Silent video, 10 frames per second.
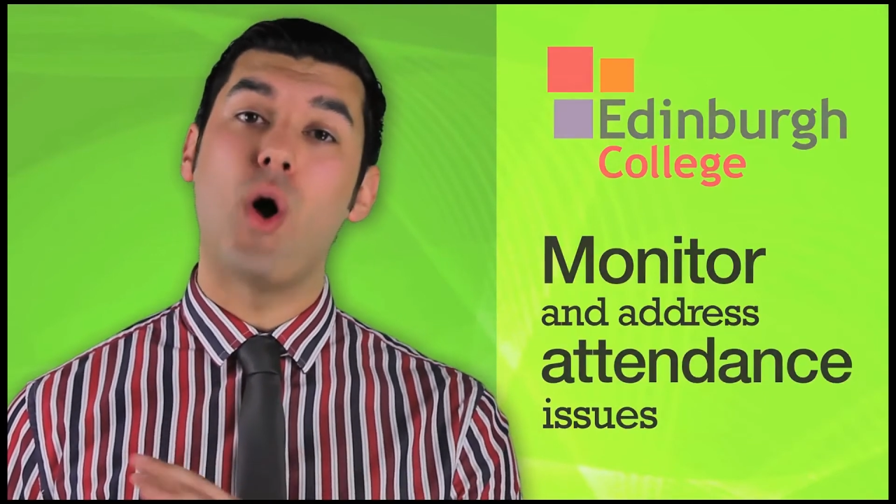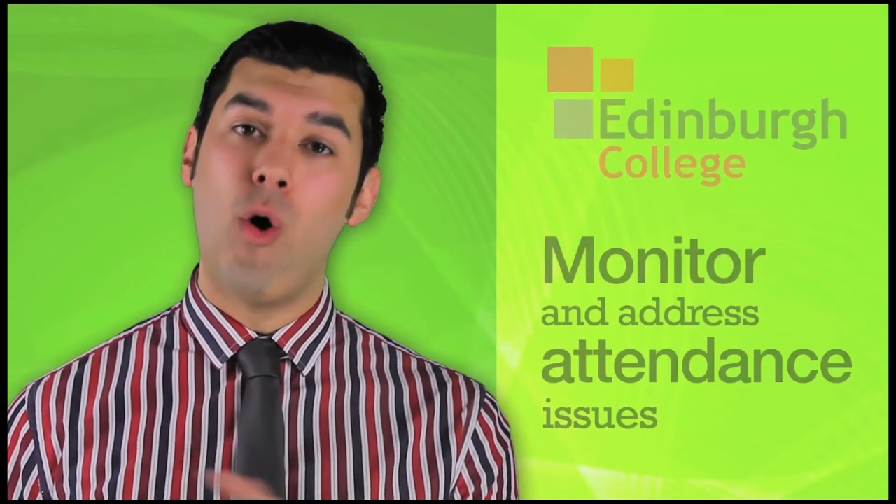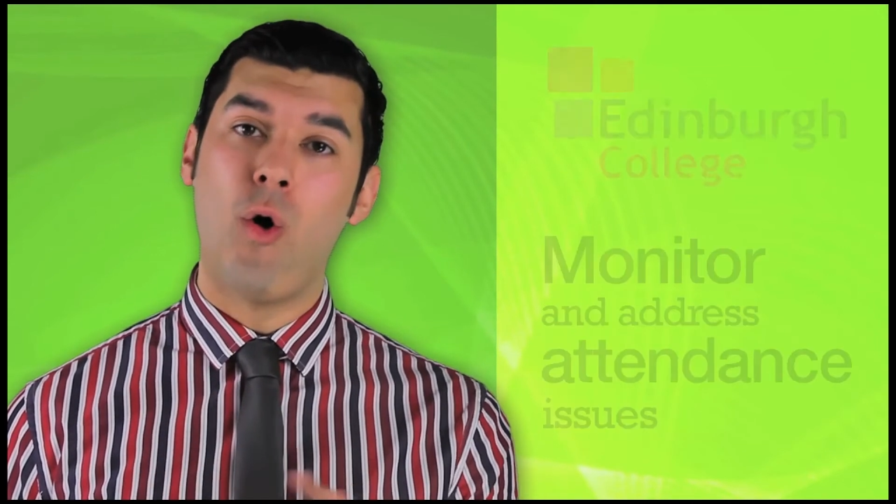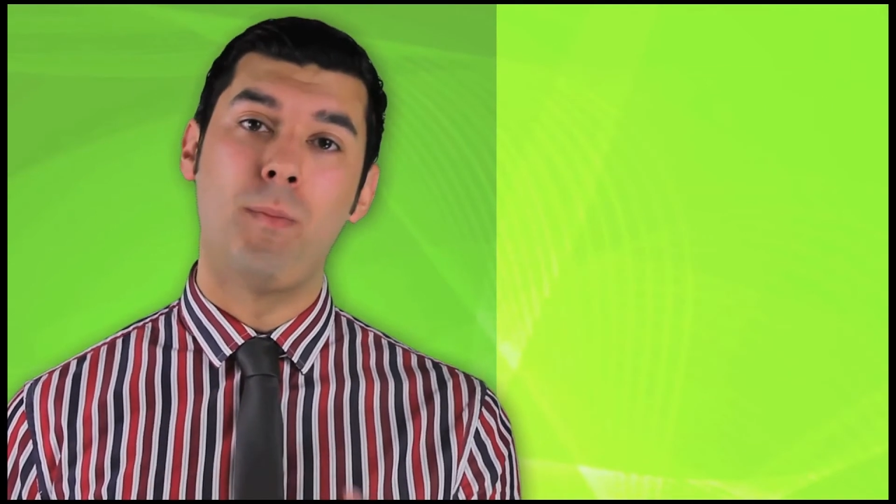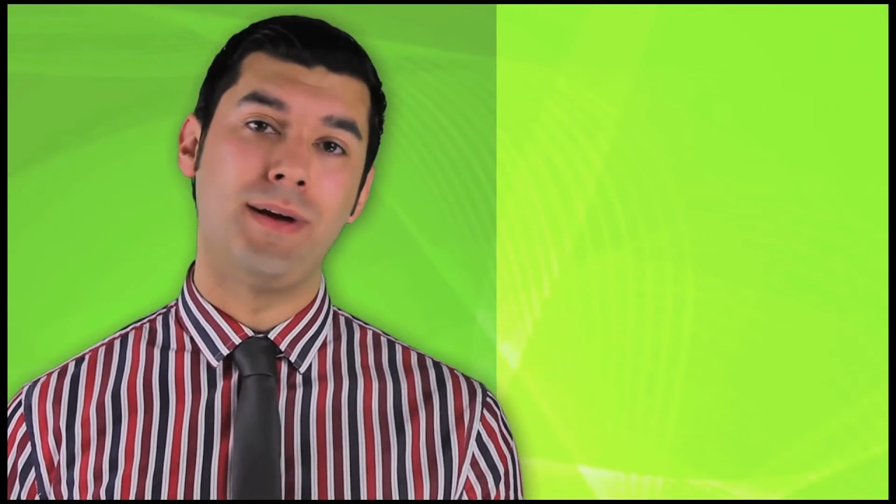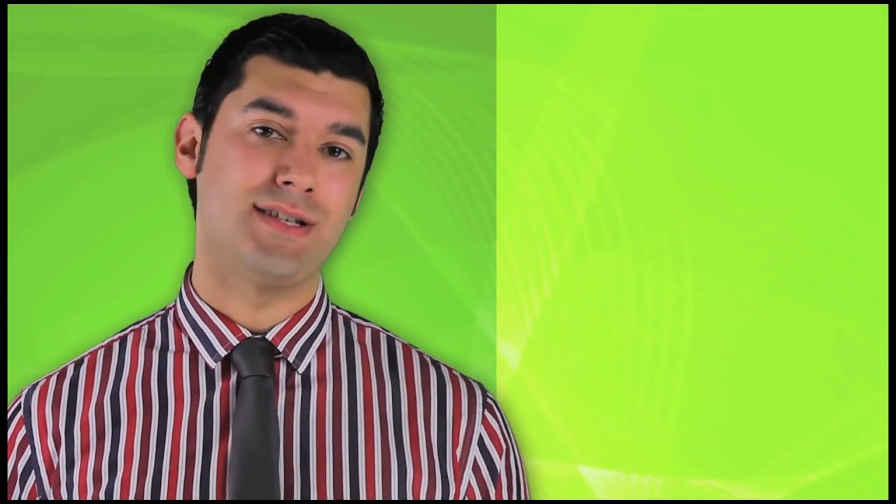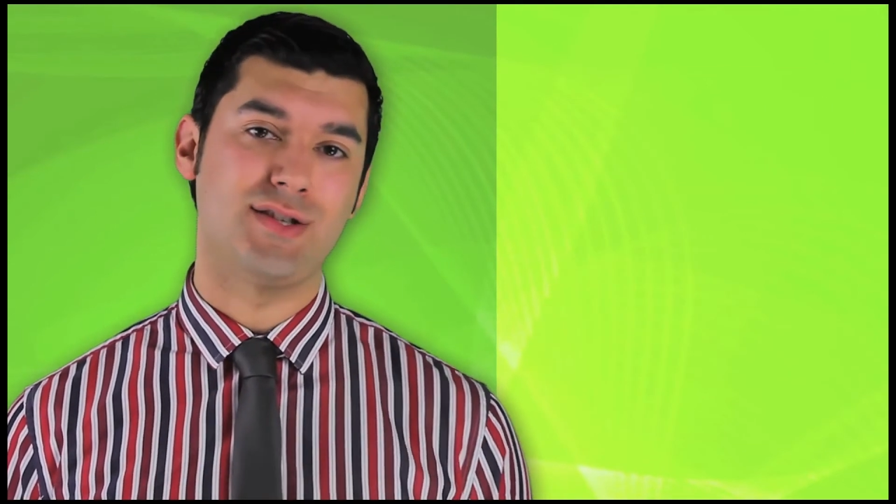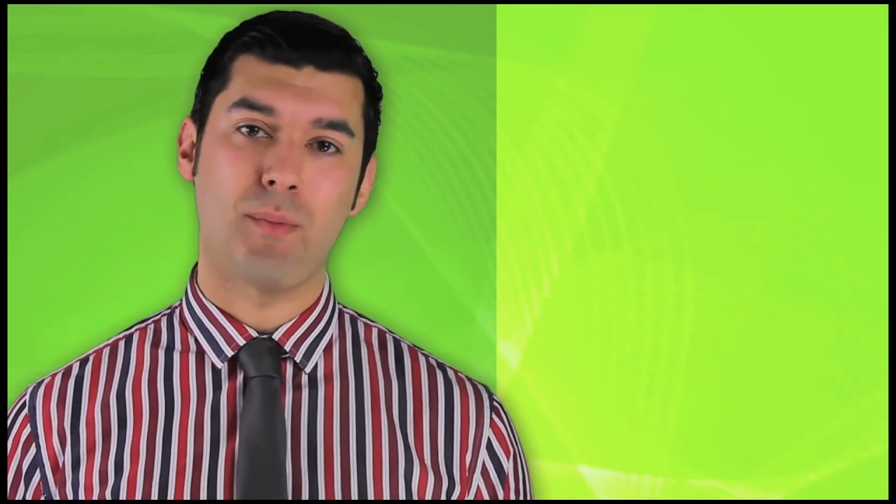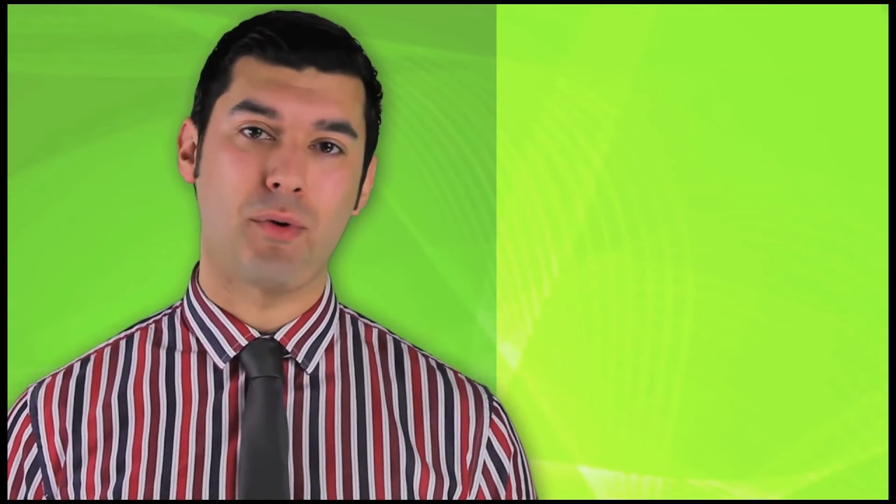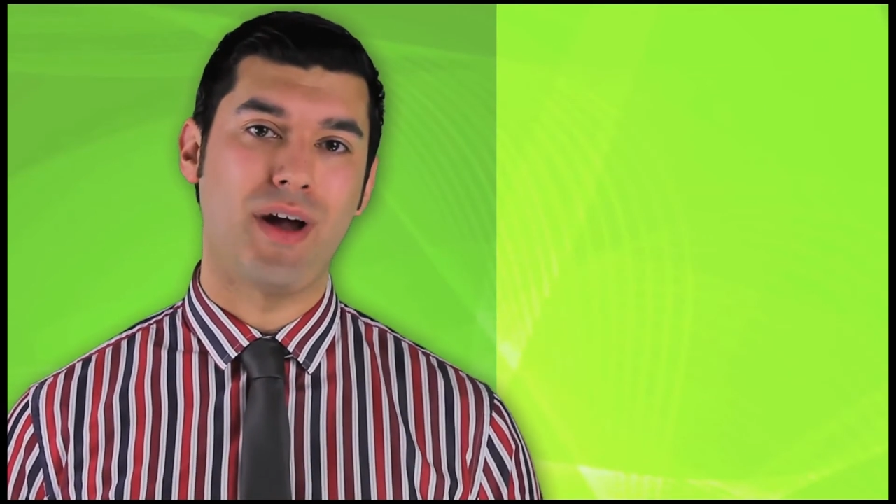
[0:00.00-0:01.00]
all business
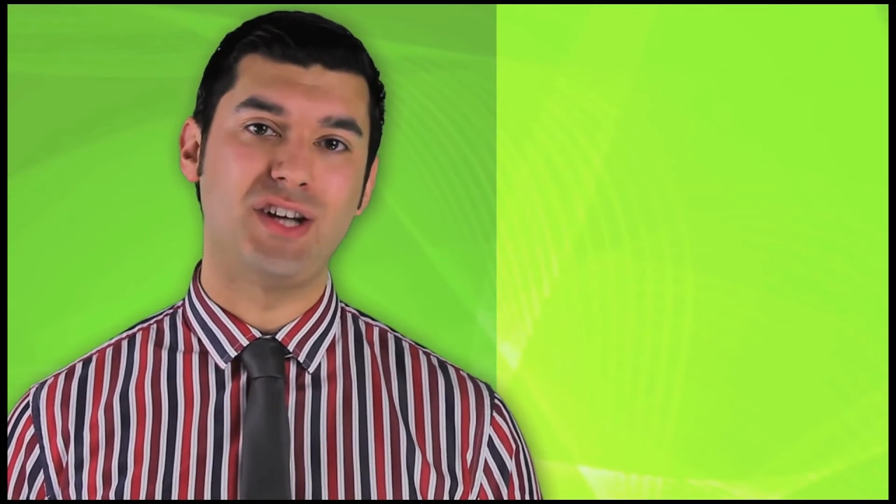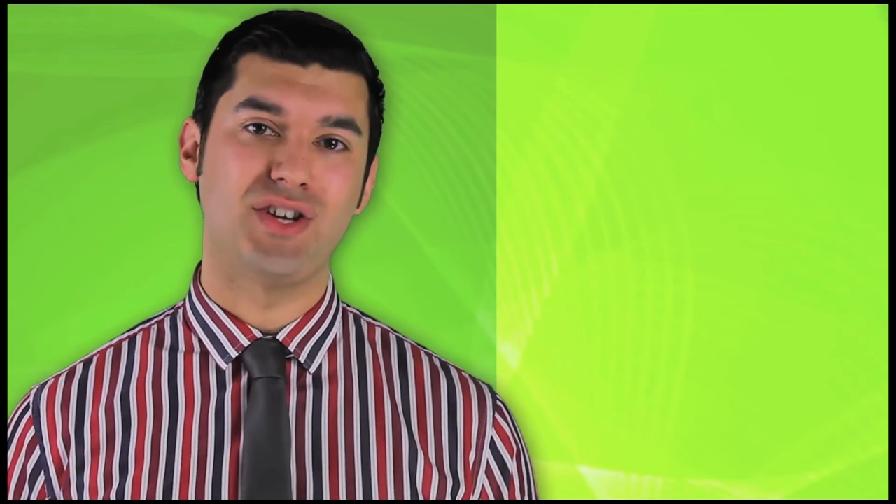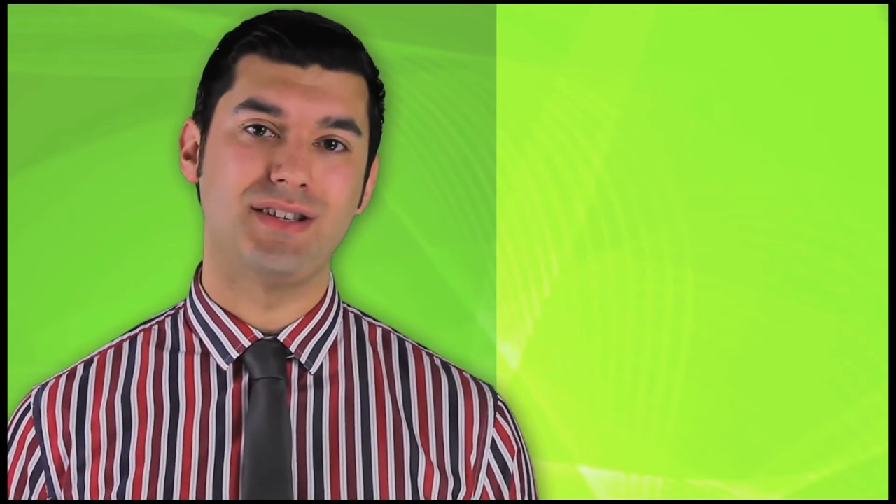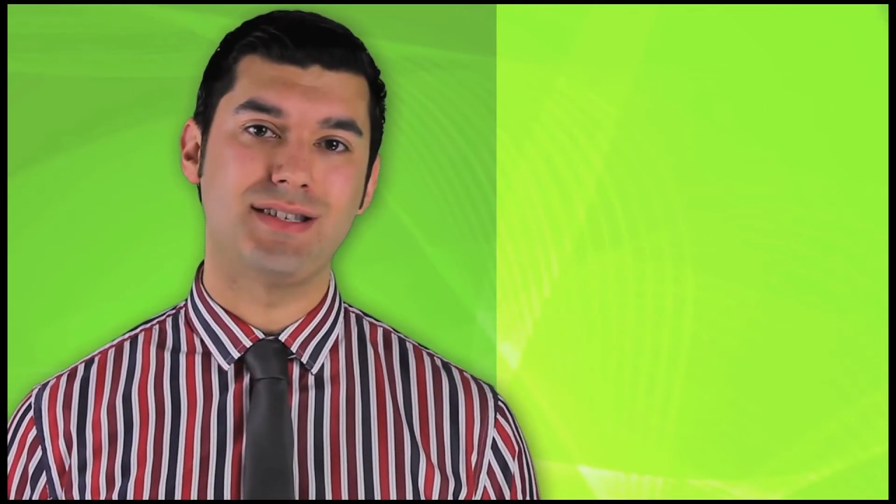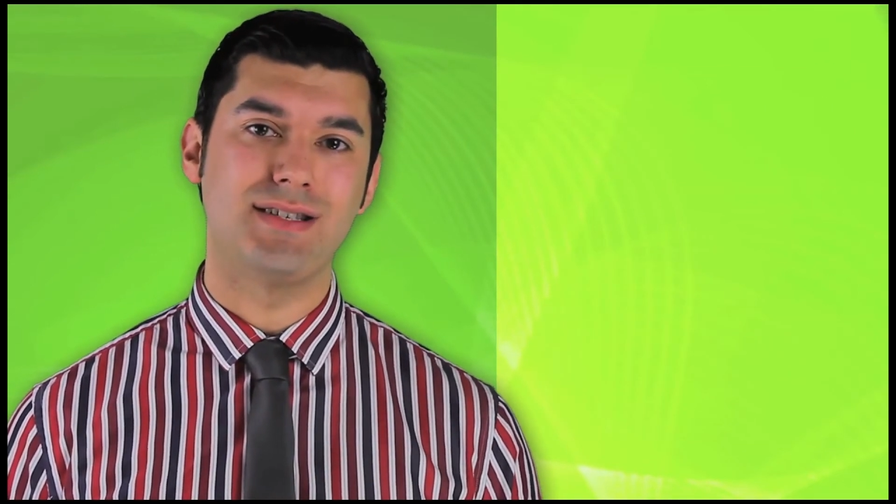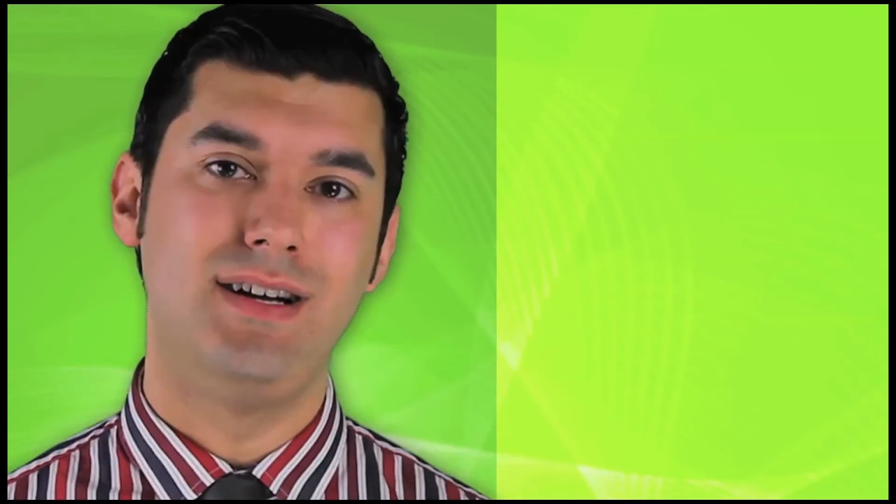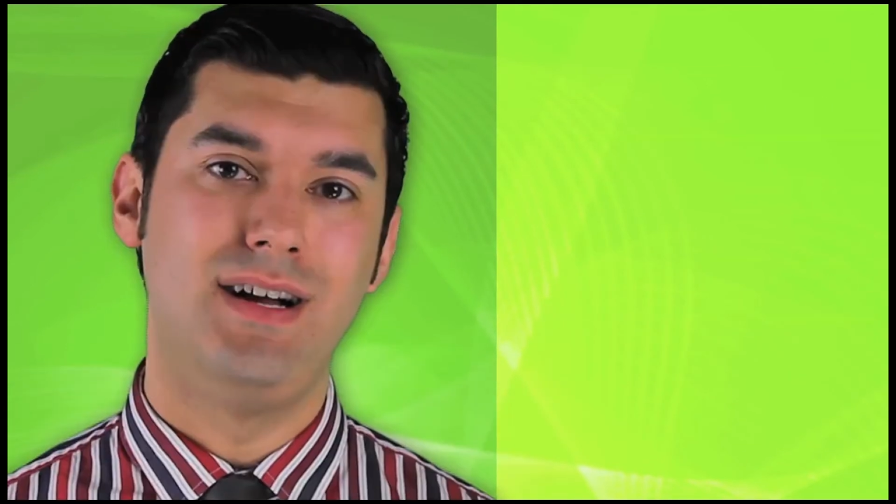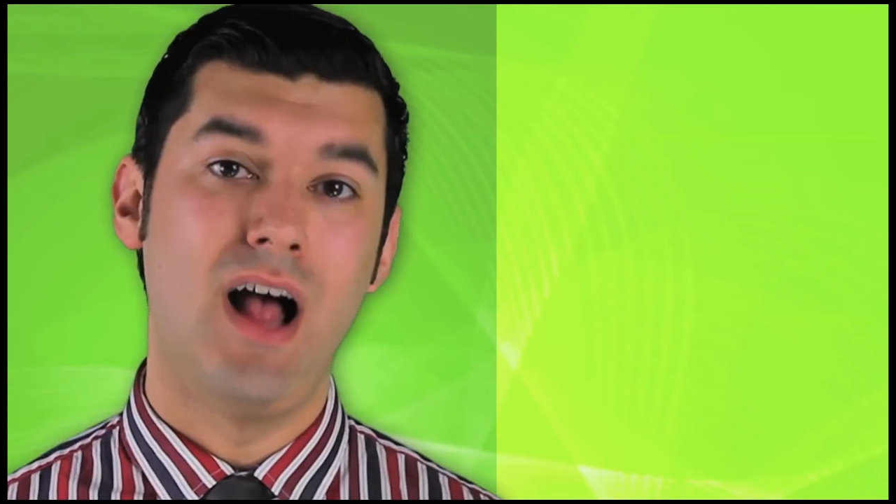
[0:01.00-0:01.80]
operations.